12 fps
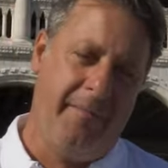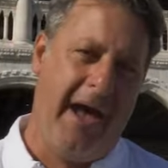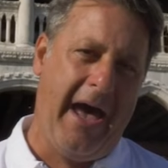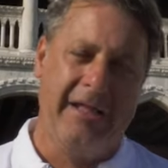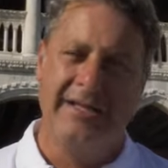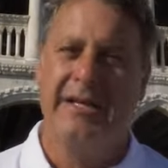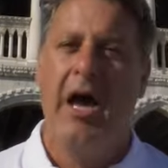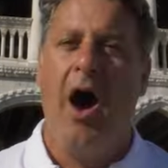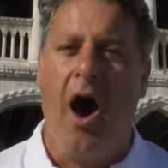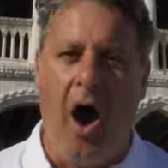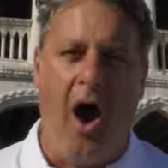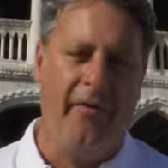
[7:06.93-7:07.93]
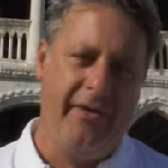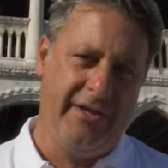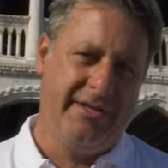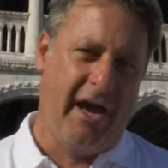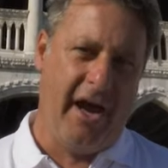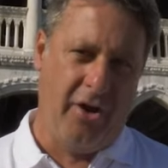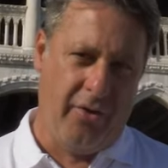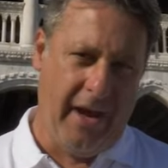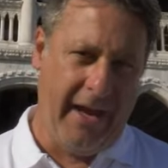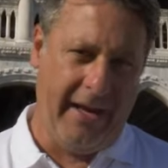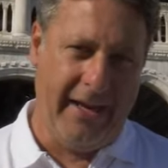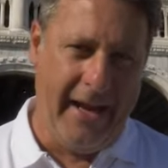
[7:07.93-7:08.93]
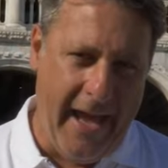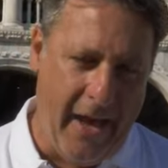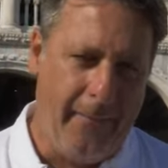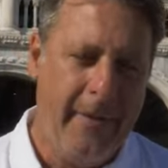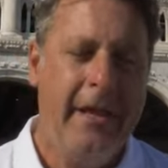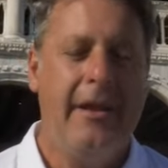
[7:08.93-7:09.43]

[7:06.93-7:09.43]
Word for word: palace on the entire Grand Canal.